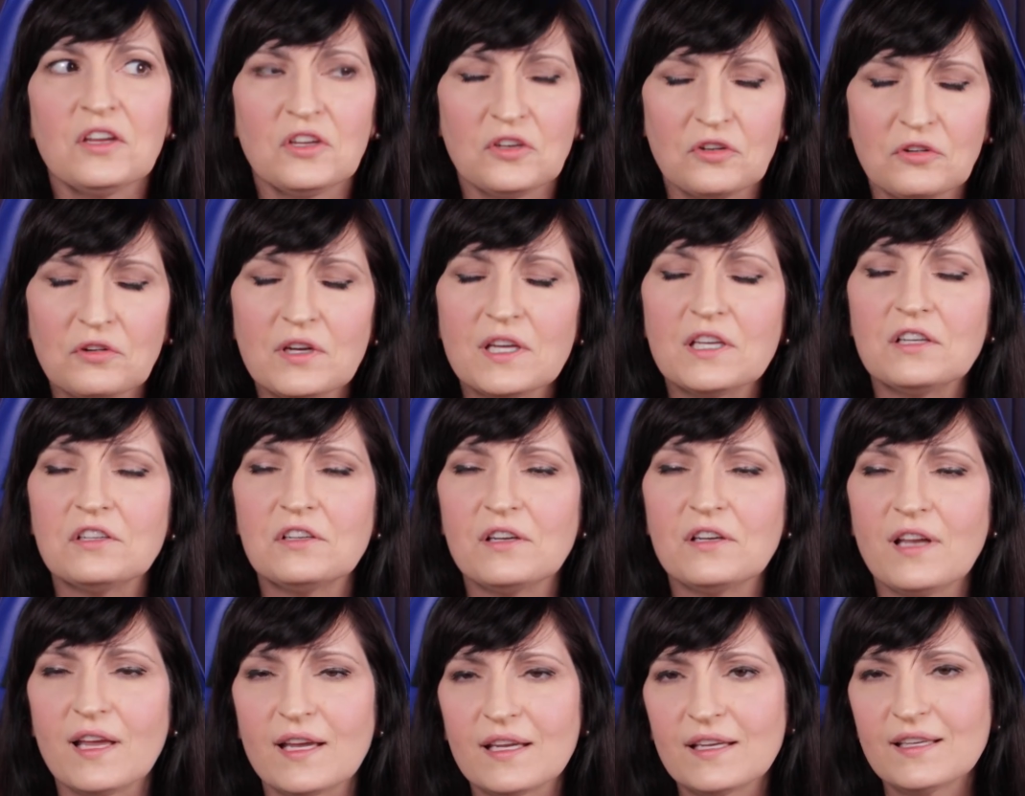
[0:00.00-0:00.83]
your
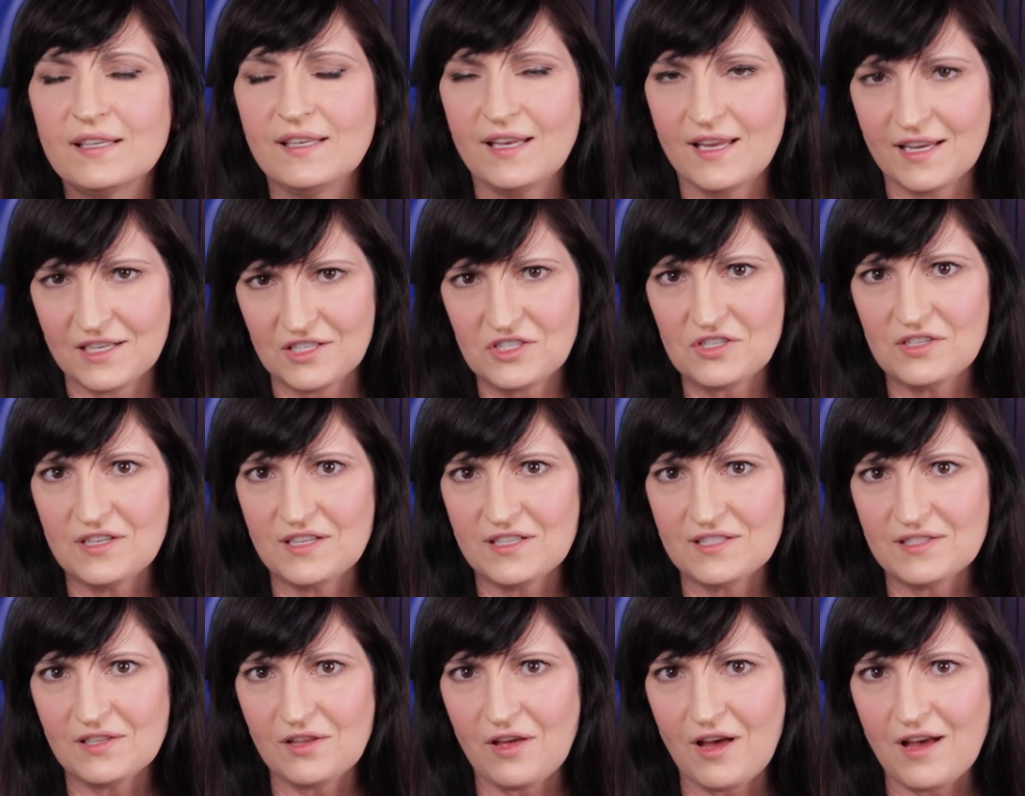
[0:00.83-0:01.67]
internet connection
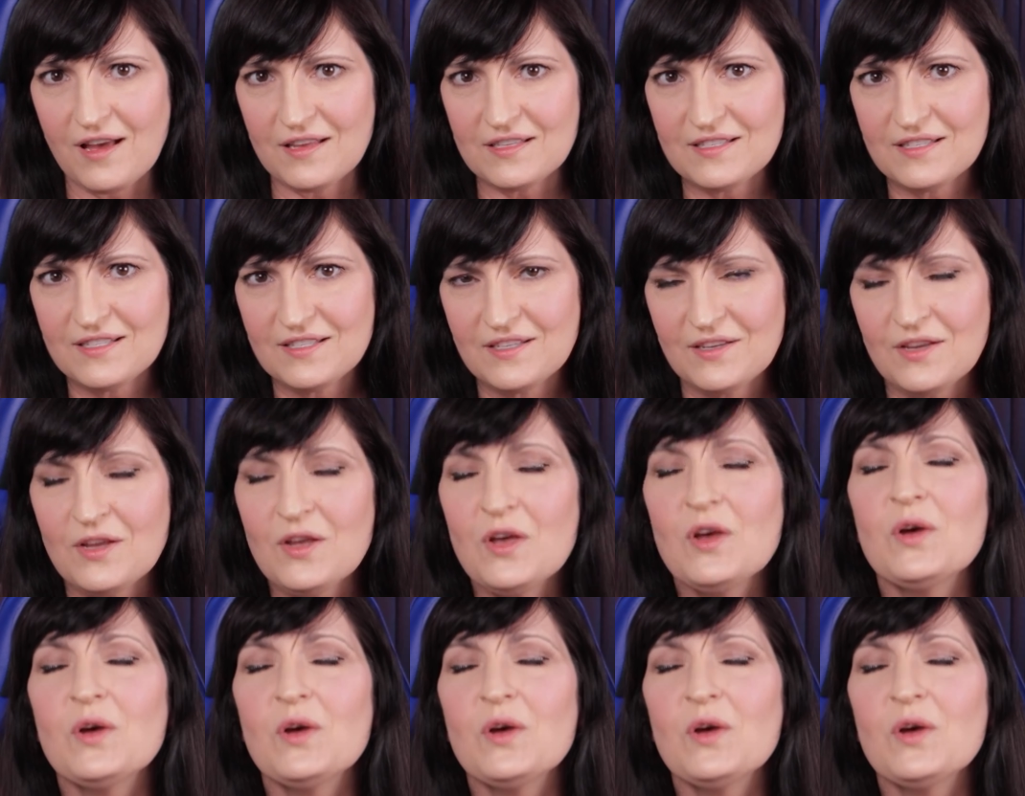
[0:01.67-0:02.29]
is lost.